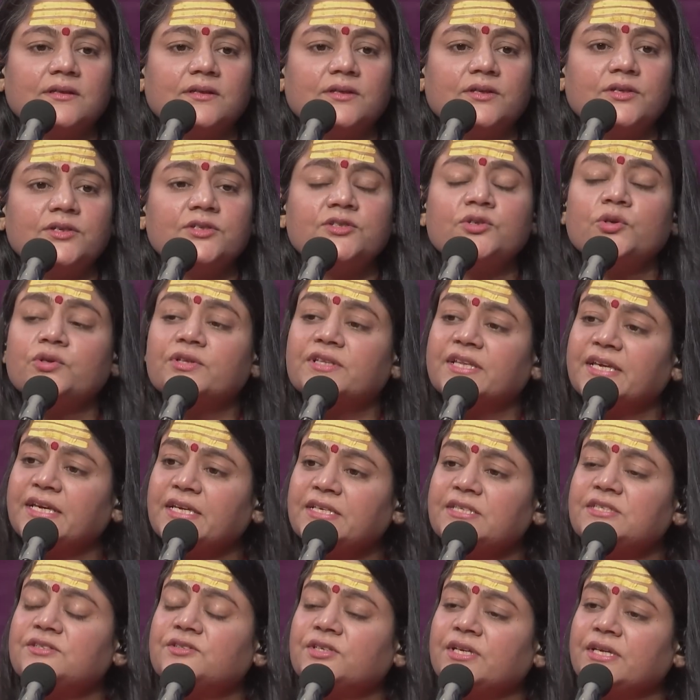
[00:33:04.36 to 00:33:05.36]
So
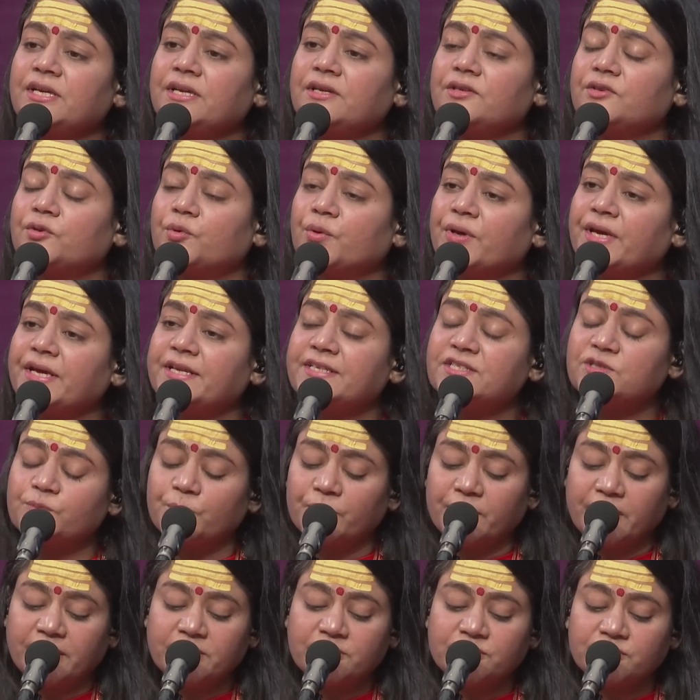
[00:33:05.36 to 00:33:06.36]
these three
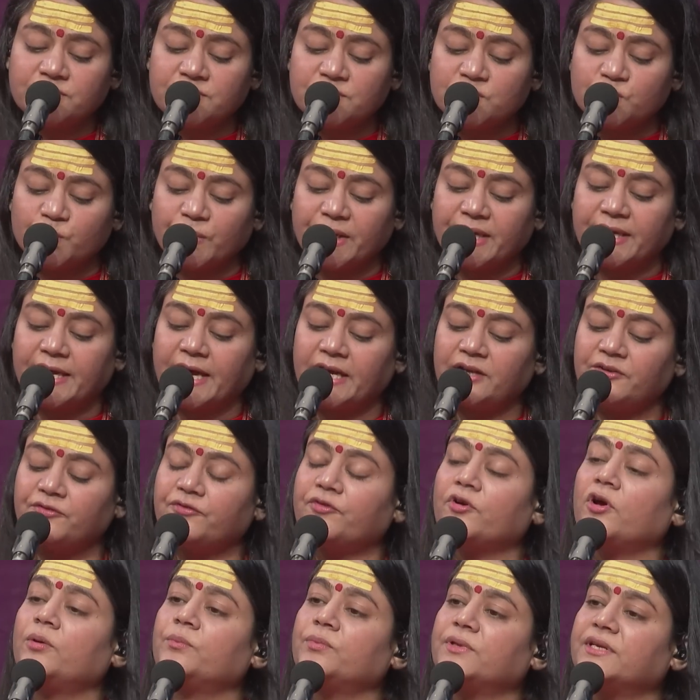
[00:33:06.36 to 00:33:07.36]
inspirations we get
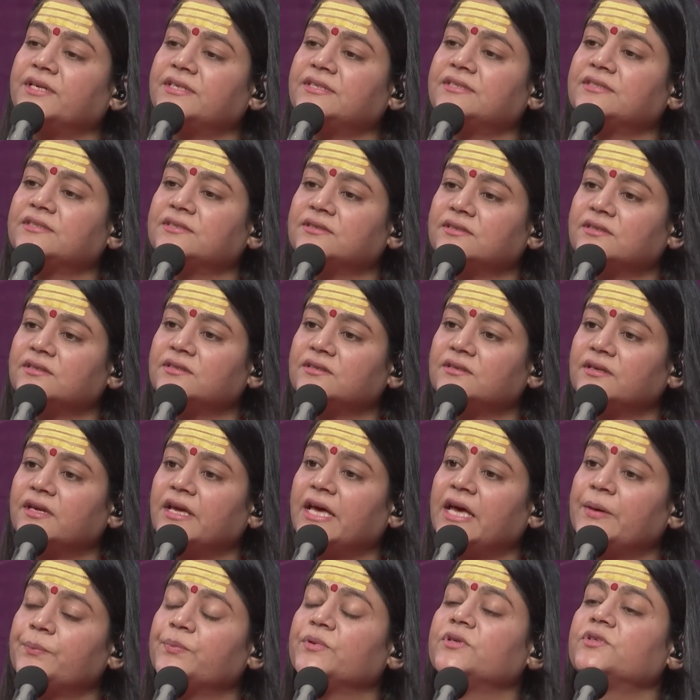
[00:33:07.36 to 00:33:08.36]
from this
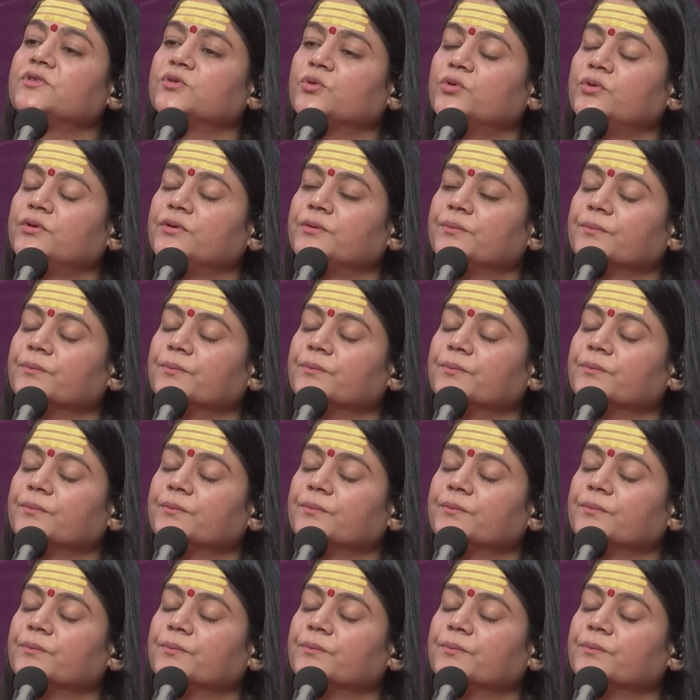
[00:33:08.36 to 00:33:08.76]
episode.